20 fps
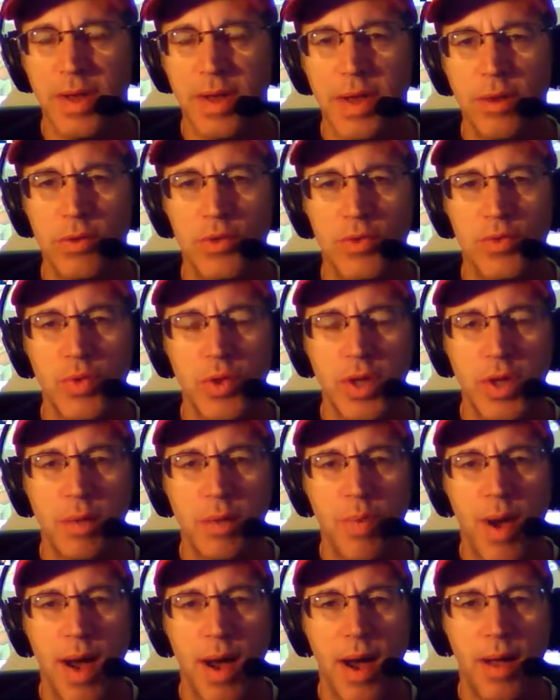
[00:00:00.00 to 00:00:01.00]
he was really
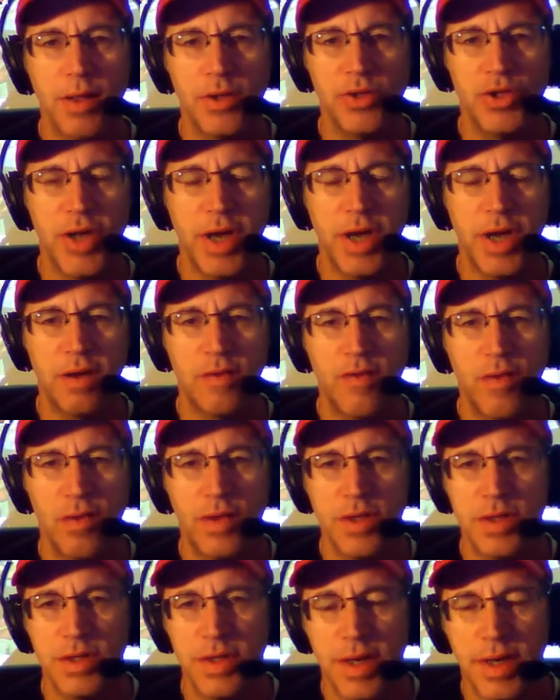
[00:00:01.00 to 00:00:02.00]
apologetic for
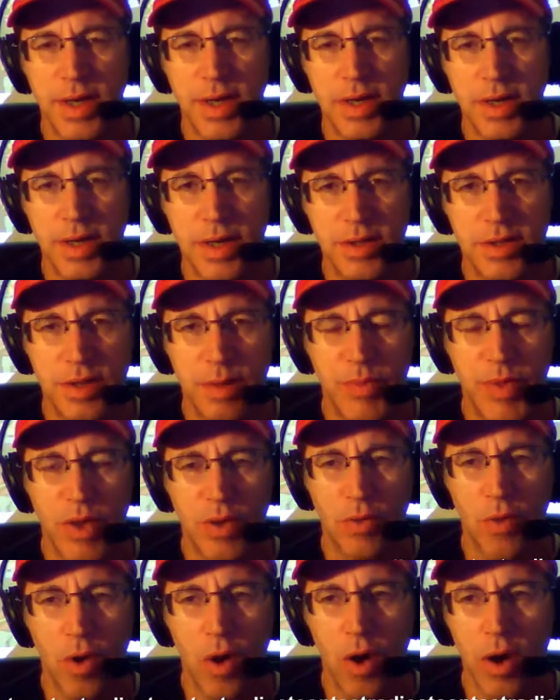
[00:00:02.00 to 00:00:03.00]
this, like he did
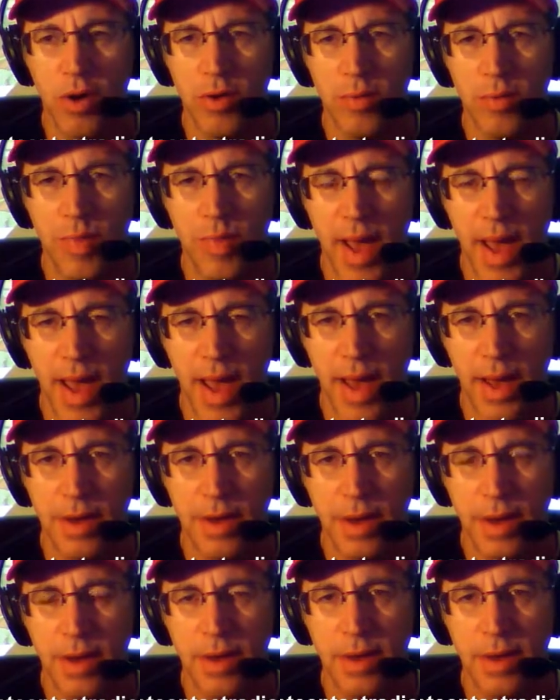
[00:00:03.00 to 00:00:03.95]
something wrong or bad.